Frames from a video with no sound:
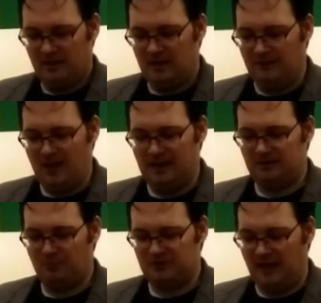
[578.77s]

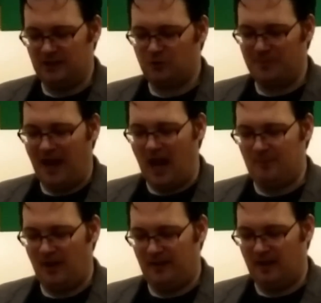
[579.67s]
Deviation percentage would be high
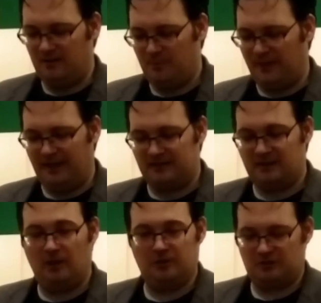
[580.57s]
by then, but they could
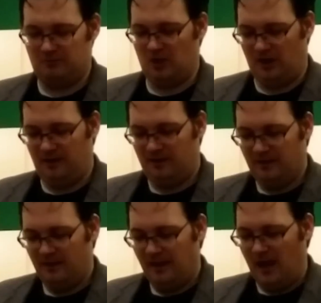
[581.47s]
still do some good.
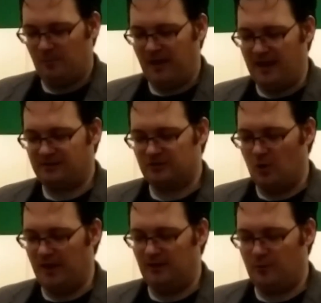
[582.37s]
Help cases
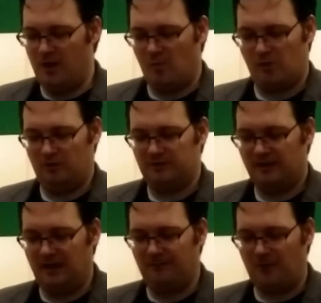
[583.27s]
going in the real world.
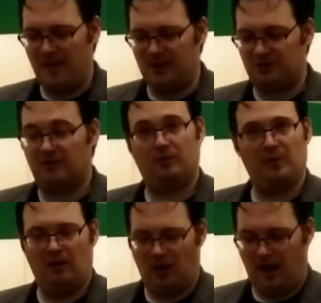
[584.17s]
Get information to the
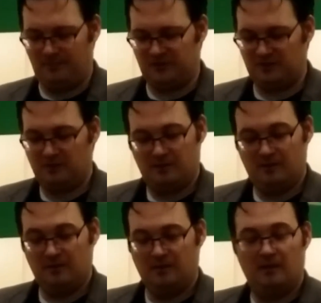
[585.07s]
real cops.
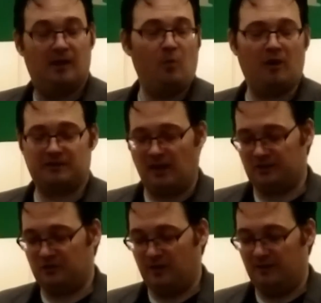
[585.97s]
And Warsaw
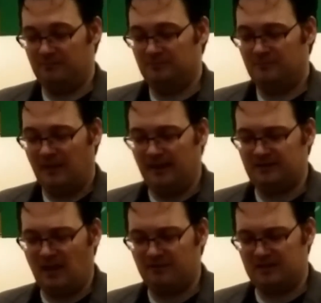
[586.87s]
Street,
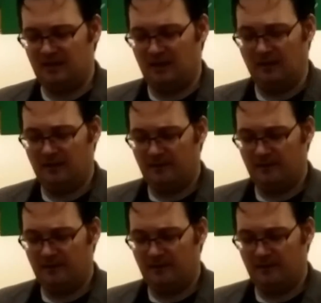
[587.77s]
817.